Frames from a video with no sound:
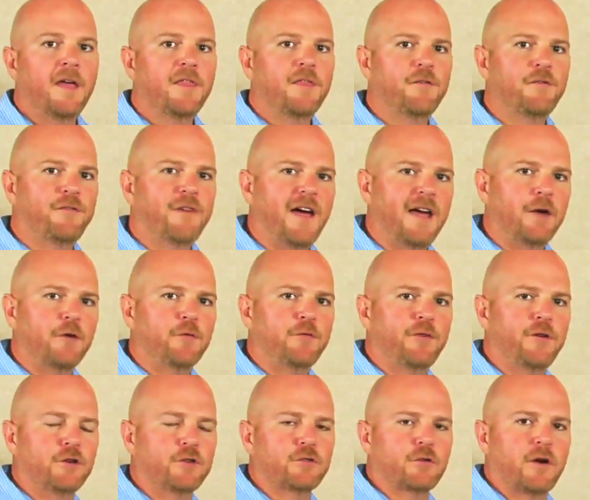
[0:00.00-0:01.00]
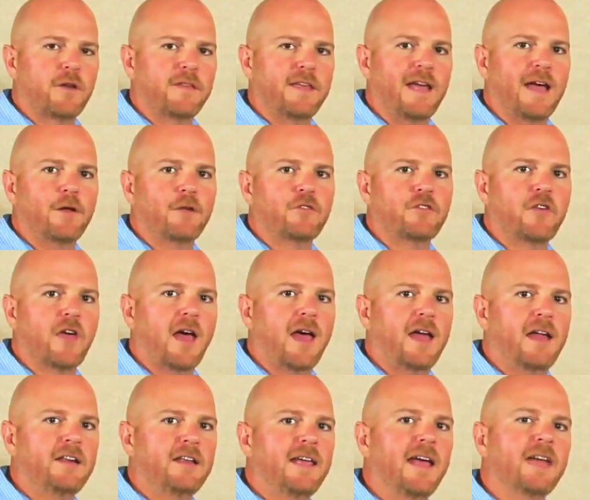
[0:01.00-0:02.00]
The final filter on the
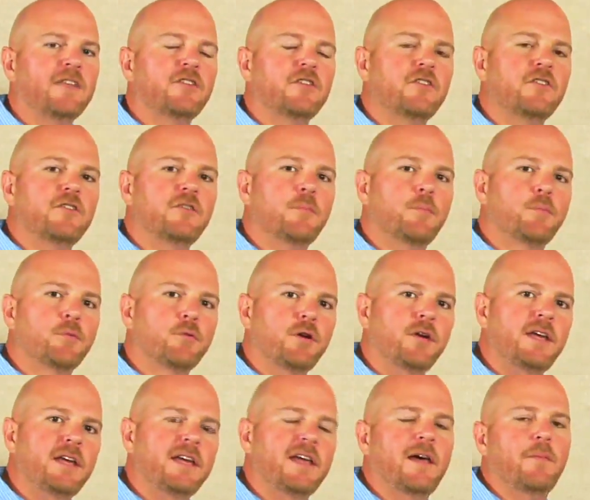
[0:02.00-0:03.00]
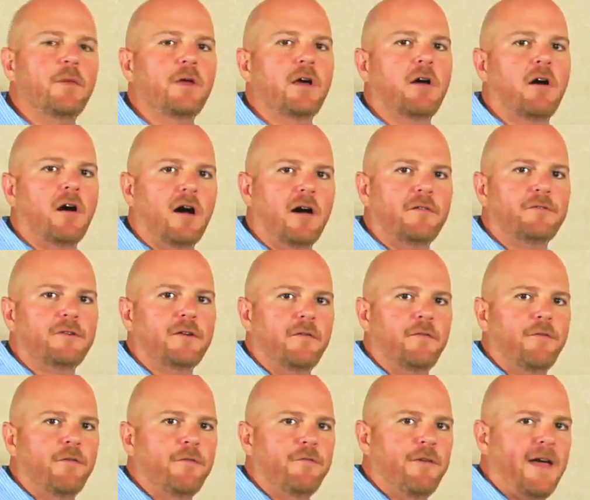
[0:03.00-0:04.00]
outside catches debris coming off
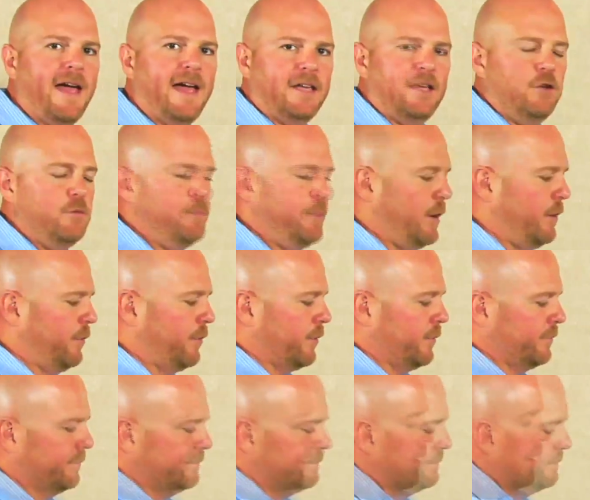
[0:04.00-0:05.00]
of the vacuum motor.